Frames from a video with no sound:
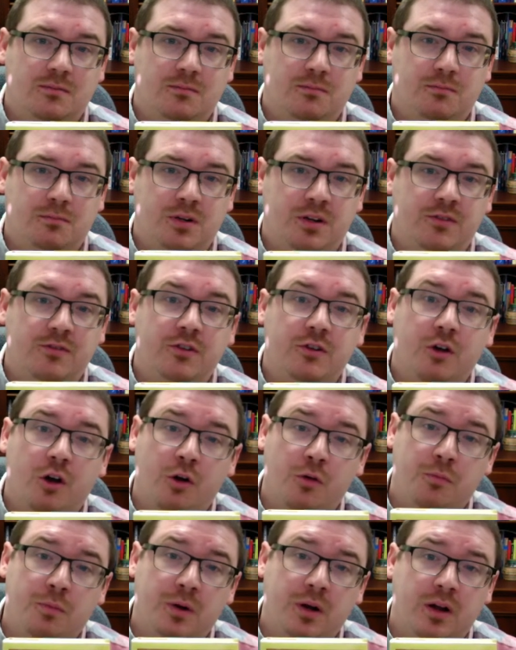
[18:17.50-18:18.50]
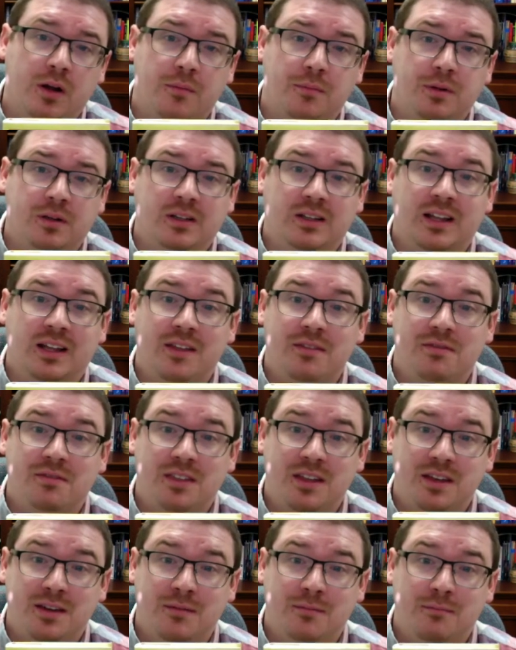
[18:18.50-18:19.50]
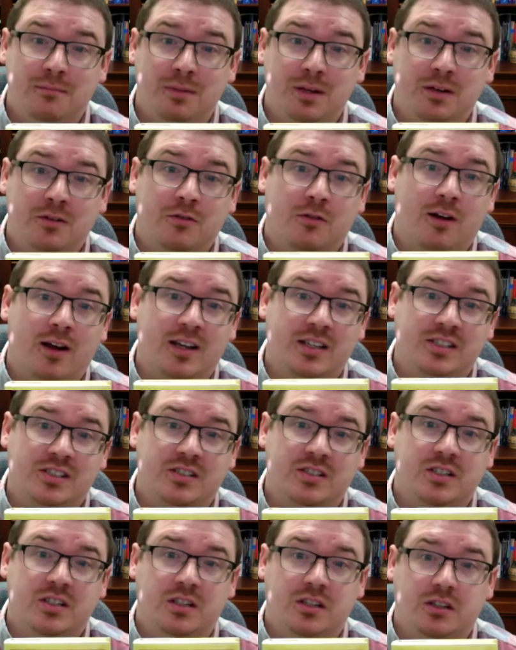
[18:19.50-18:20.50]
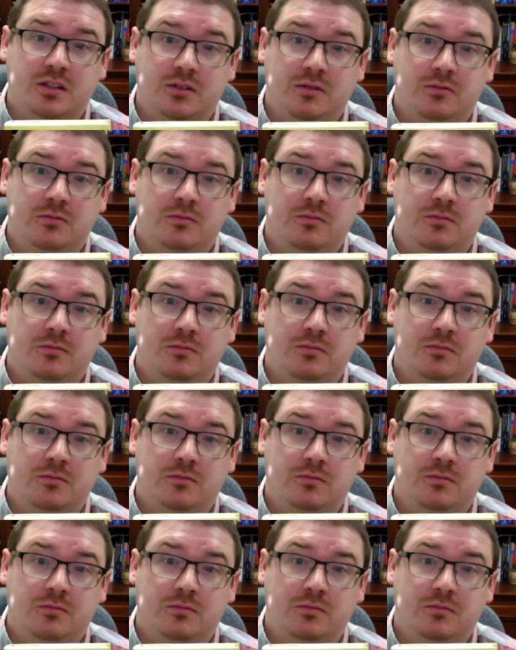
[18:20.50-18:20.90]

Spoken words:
But if you open up and let them be Christ to you.